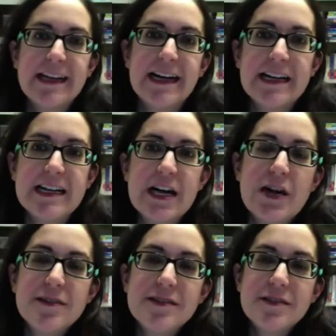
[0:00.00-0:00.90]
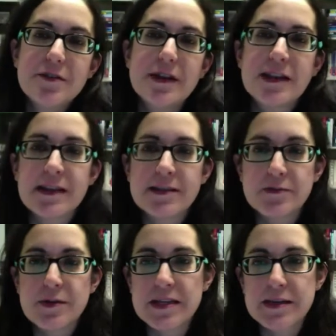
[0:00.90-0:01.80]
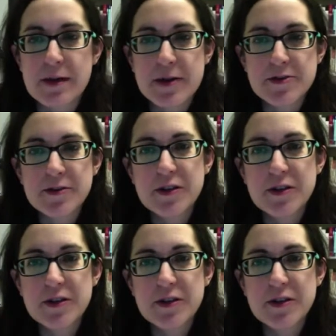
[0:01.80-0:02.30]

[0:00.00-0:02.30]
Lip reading: Also in this week's module,